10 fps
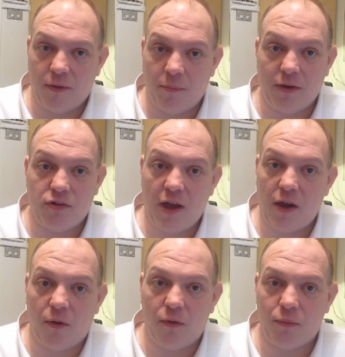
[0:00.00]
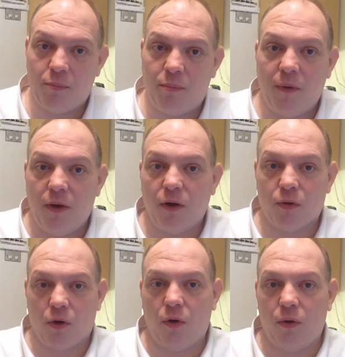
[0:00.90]
And my channel has
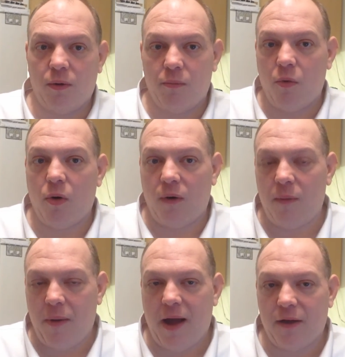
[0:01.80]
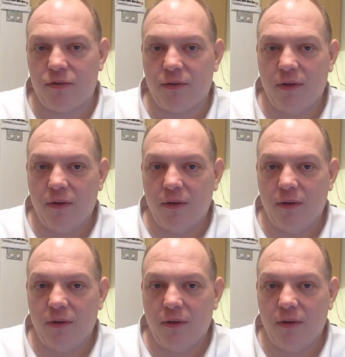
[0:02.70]
grown more in the past